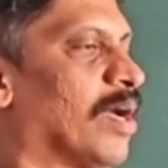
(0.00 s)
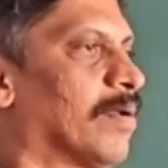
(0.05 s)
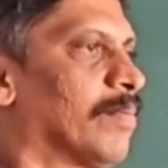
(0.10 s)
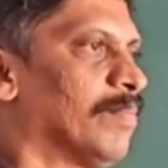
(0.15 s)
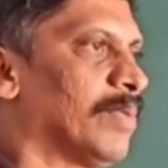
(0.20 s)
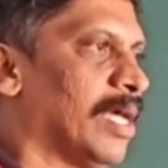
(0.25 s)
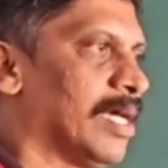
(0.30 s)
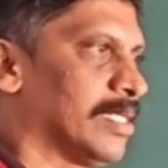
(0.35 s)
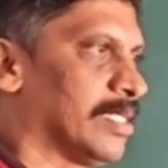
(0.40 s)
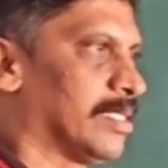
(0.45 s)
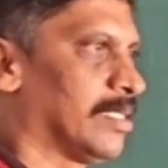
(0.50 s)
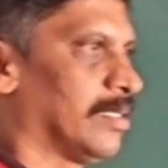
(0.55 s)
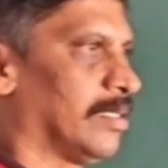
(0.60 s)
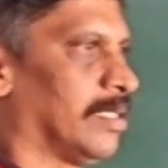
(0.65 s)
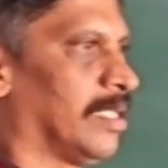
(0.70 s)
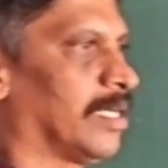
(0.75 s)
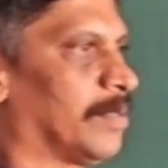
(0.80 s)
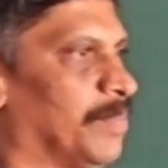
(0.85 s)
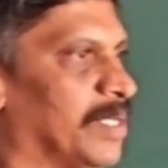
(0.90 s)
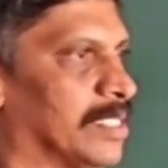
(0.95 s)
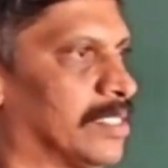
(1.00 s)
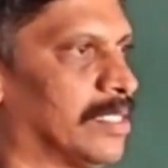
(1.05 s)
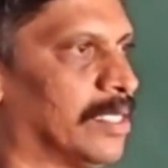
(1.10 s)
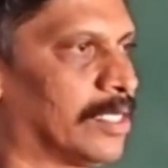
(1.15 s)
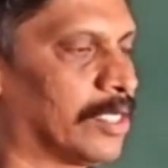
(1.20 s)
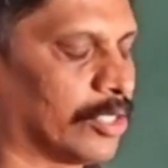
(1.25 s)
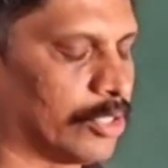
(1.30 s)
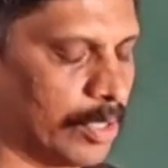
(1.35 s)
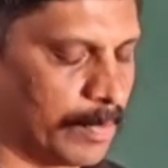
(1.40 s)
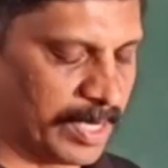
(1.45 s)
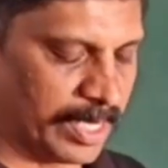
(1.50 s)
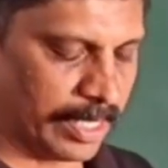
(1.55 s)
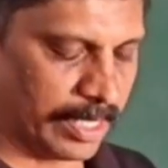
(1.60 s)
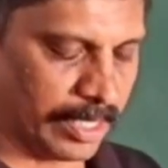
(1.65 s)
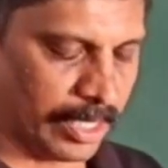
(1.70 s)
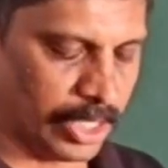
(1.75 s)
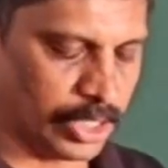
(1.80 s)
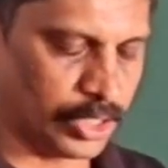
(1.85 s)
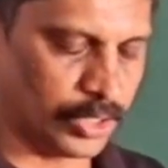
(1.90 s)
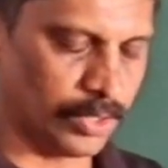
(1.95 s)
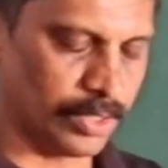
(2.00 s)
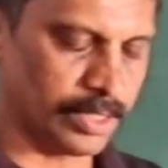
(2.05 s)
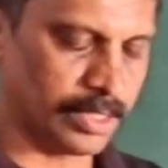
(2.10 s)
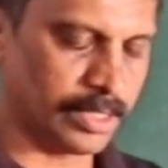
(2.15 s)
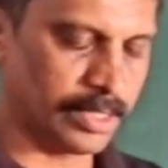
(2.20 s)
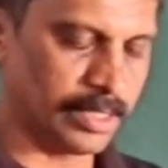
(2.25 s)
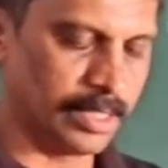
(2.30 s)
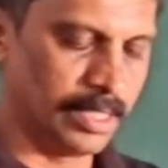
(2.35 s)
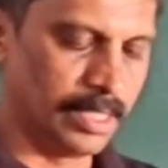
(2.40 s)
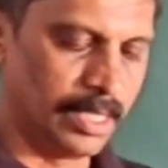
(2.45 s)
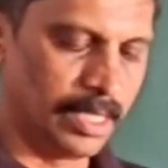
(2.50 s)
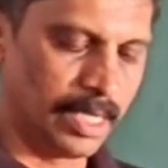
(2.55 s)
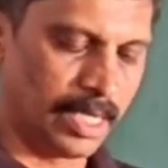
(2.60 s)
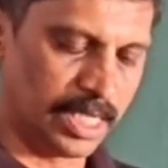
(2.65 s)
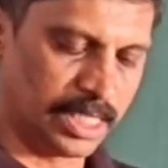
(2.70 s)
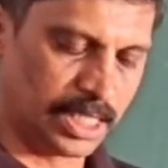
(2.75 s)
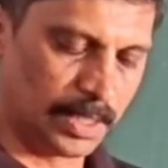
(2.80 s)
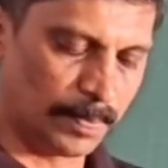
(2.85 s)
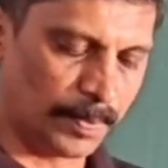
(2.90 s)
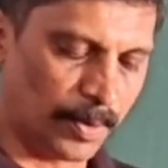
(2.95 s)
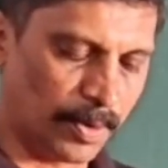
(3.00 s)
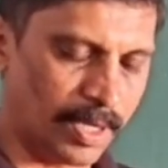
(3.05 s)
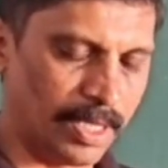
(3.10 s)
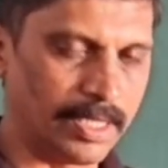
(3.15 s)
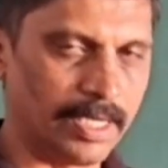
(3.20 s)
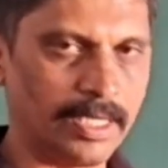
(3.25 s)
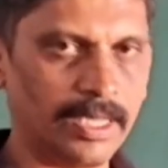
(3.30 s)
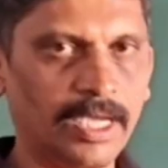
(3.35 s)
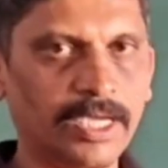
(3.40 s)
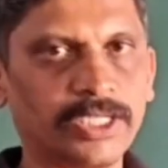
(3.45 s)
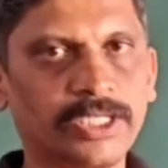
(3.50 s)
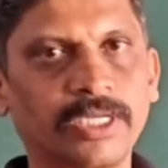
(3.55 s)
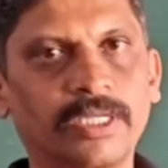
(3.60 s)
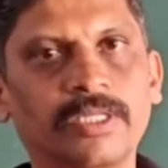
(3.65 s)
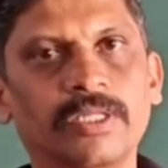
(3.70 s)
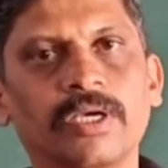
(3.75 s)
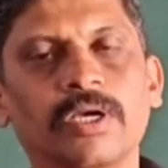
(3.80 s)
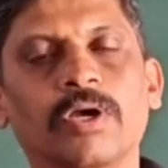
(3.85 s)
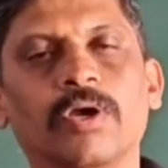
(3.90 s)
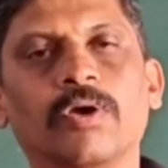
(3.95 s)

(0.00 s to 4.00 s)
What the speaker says: formulas, that means the trigonometric ratios, reciprocal relation,